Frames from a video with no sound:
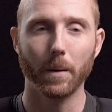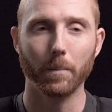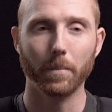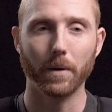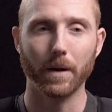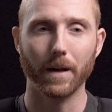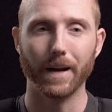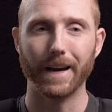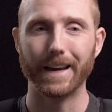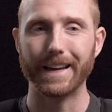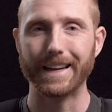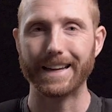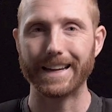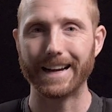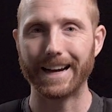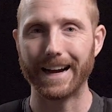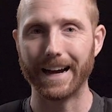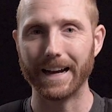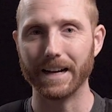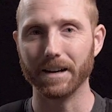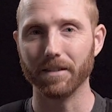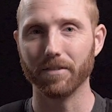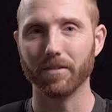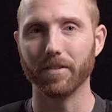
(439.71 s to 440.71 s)
but I
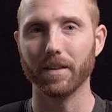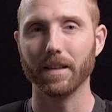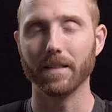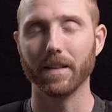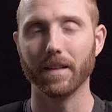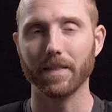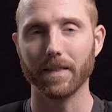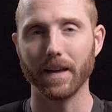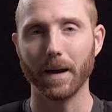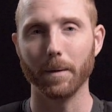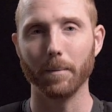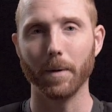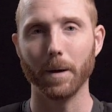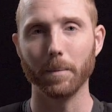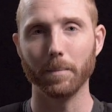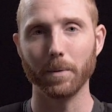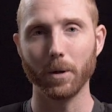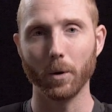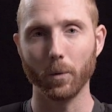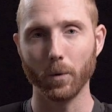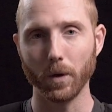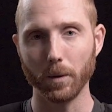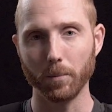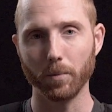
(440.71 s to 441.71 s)
kind of think that that might
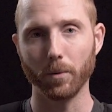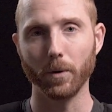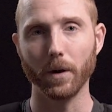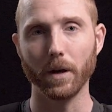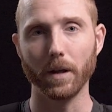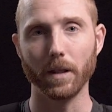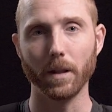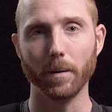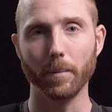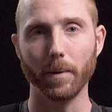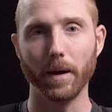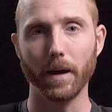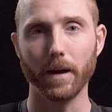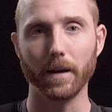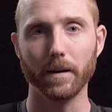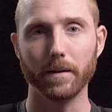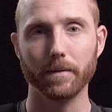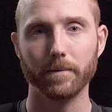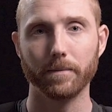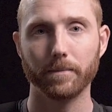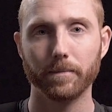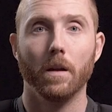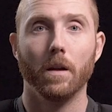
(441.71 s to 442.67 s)
be a weak point in the bag.